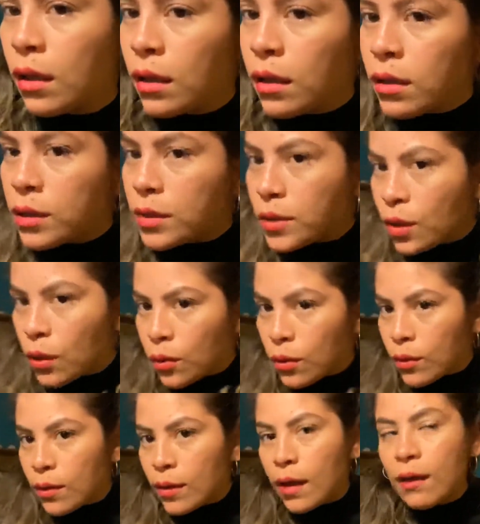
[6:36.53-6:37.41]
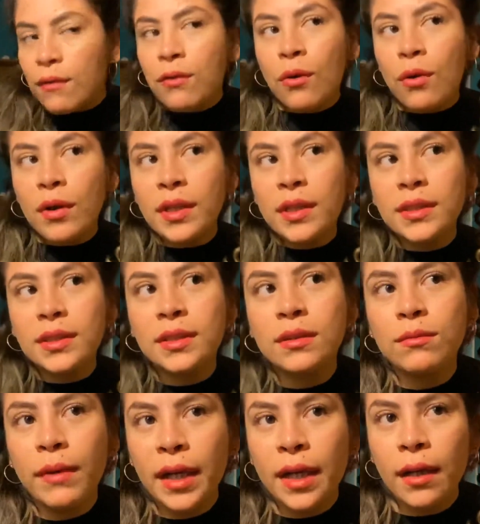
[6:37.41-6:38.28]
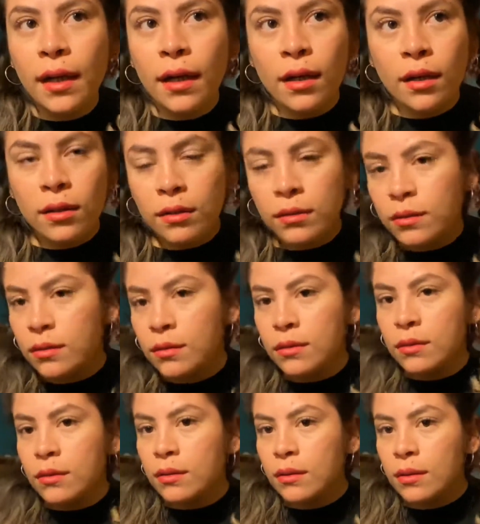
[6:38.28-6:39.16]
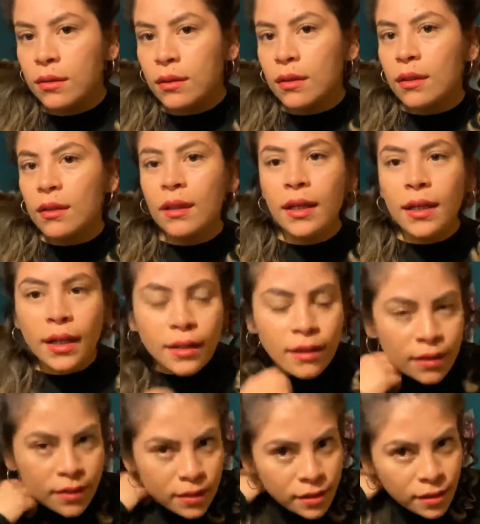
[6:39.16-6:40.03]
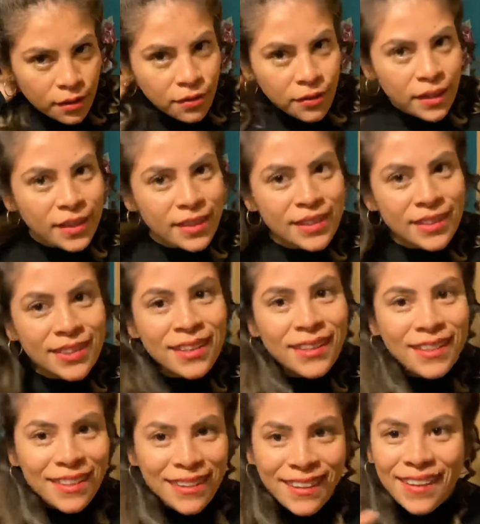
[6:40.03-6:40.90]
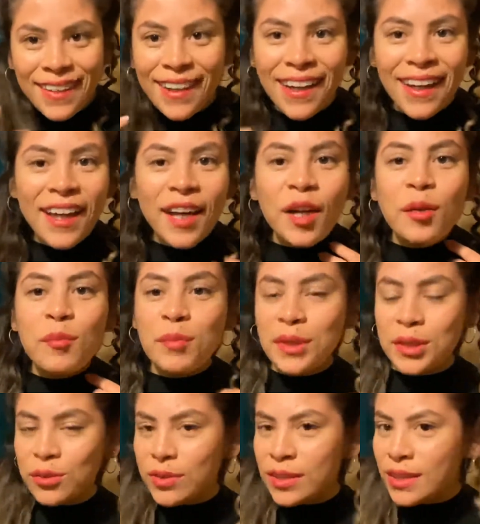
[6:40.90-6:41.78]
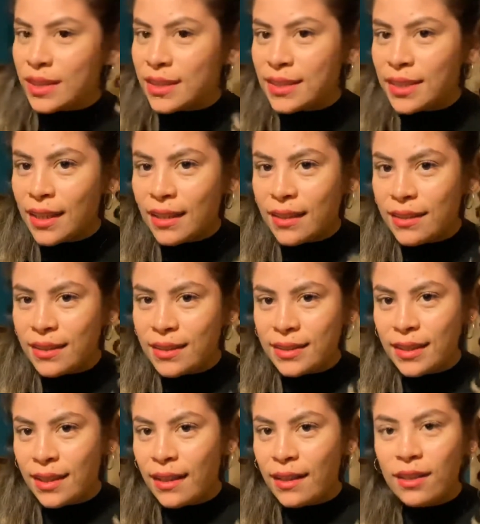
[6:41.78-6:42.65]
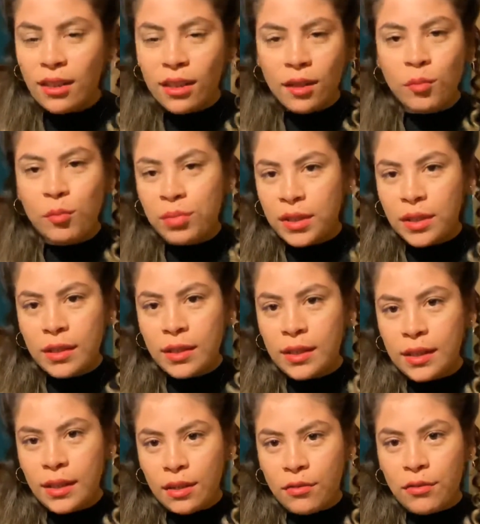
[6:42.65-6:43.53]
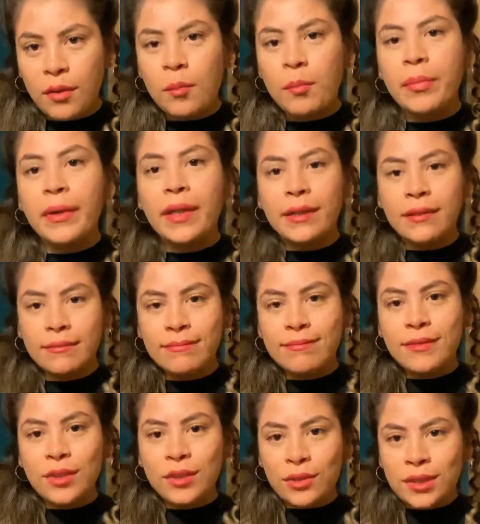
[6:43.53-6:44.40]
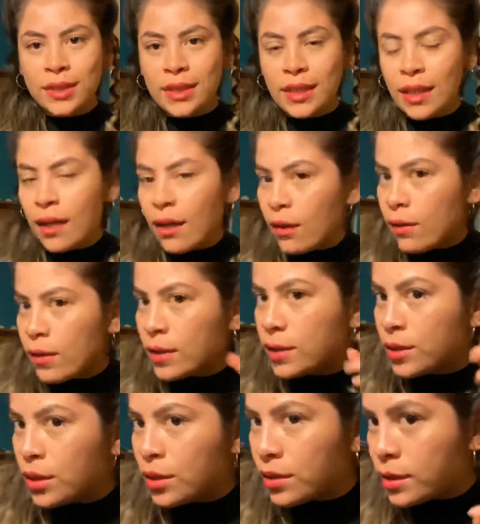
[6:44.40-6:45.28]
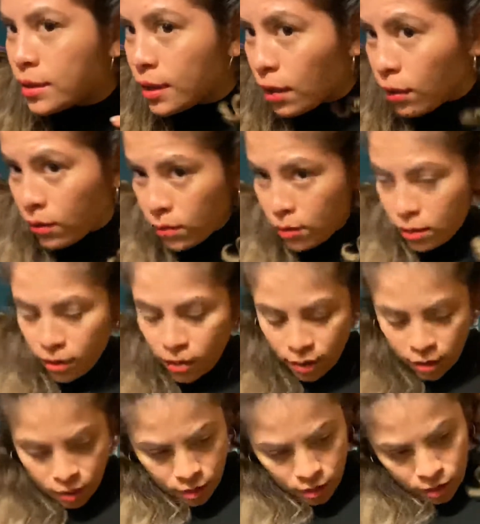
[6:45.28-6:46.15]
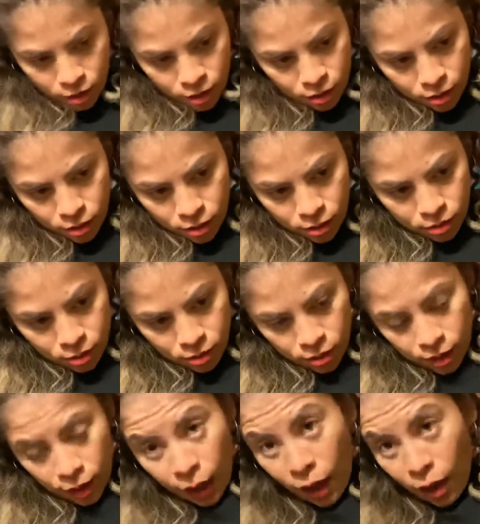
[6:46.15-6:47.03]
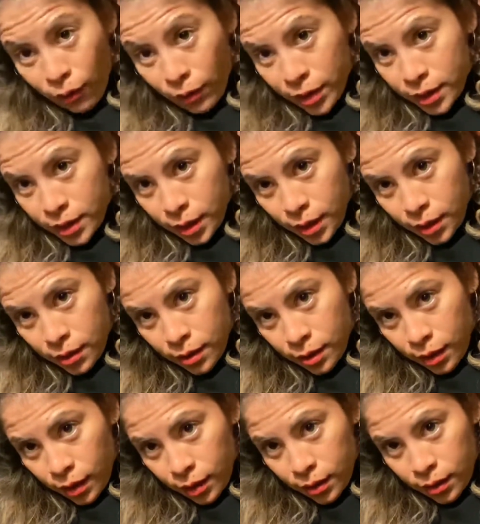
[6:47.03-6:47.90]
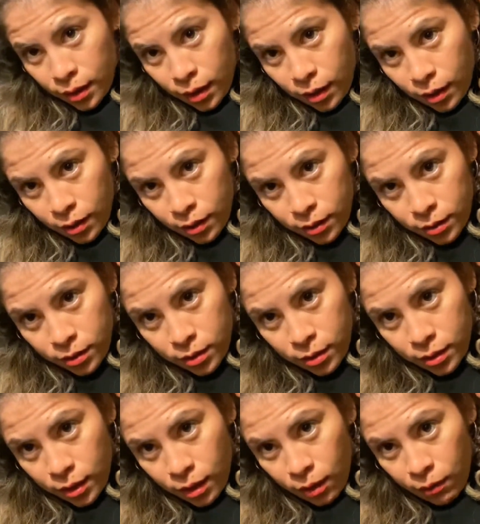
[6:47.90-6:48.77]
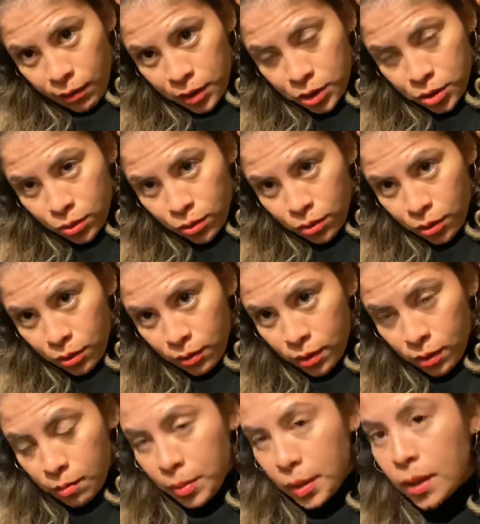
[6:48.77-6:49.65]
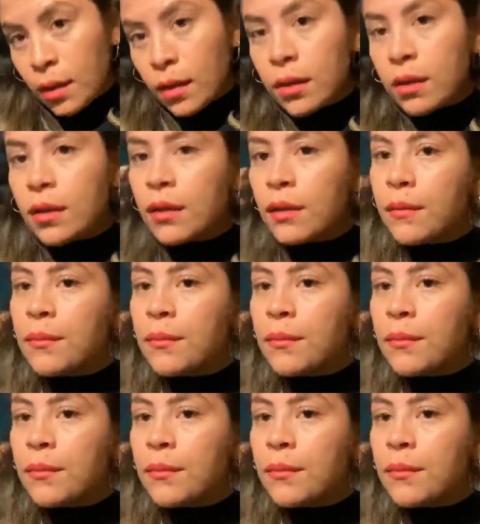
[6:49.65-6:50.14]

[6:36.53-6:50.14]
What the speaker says: so of course right now, look at the difference between this side and this side. Completely different, but you'll see how this turns out, how it did at the end, how I showed you in the beginning.